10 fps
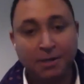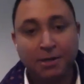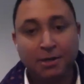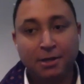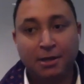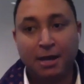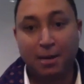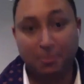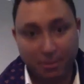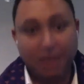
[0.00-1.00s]
Mm.
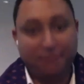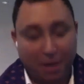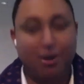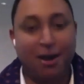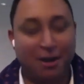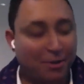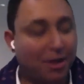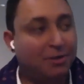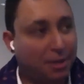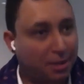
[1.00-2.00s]
Um, if they're right anyway, I'll
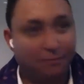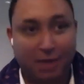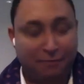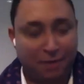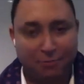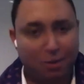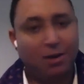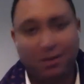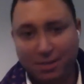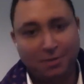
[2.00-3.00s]
say, if, if they're wrong,
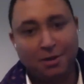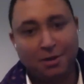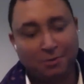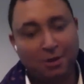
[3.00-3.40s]
I'll say, no, you're wrong.